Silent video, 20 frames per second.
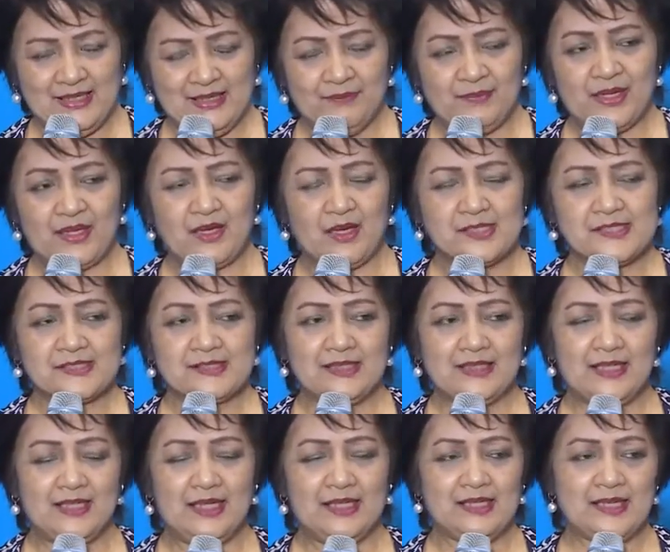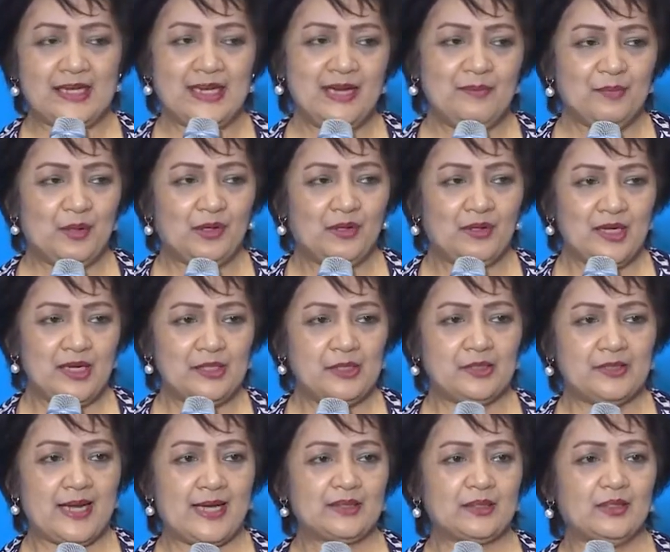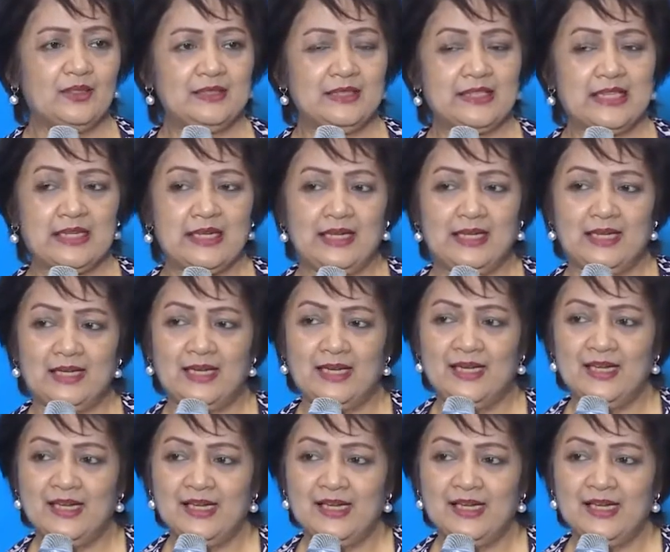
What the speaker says: Because in chemo, you not only kill